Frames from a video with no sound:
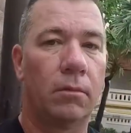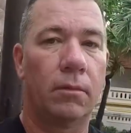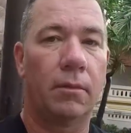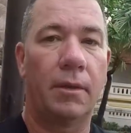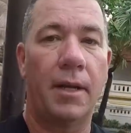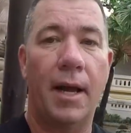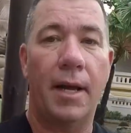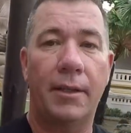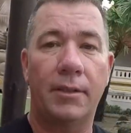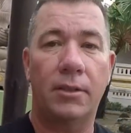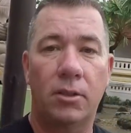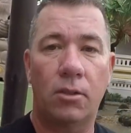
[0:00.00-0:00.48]

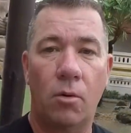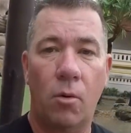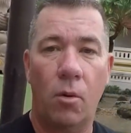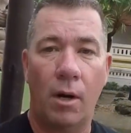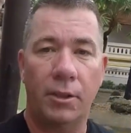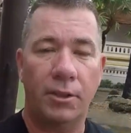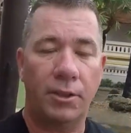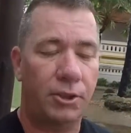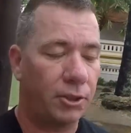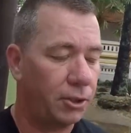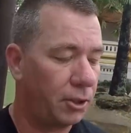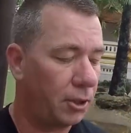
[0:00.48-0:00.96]
Next
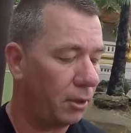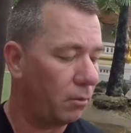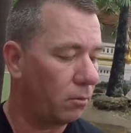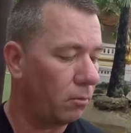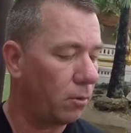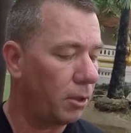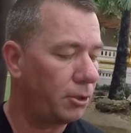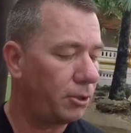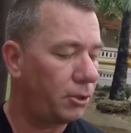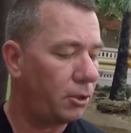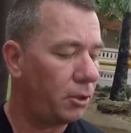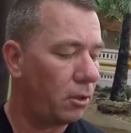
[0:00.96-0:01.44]
question,
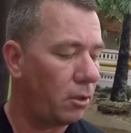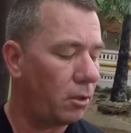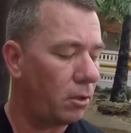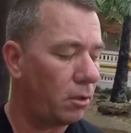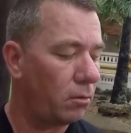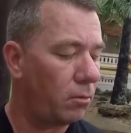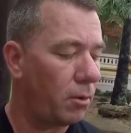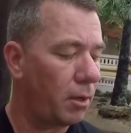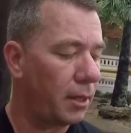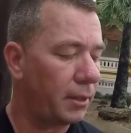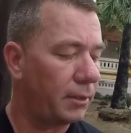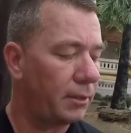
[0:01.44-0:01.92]

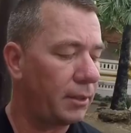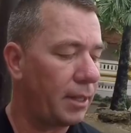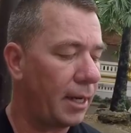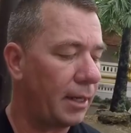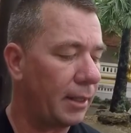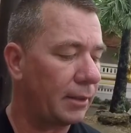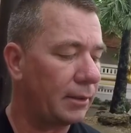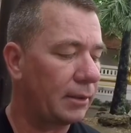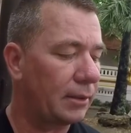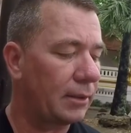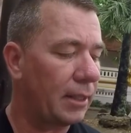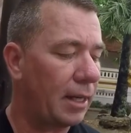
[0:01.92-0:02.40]
Richard
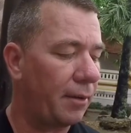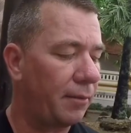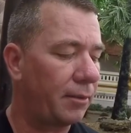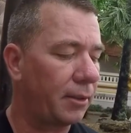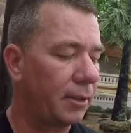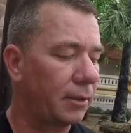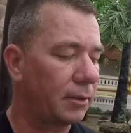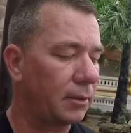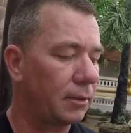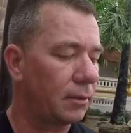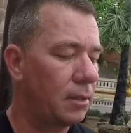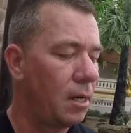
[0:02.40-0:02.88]
Ricktek
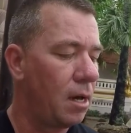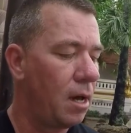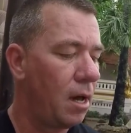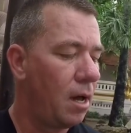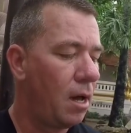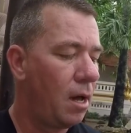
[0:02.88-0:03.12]
7.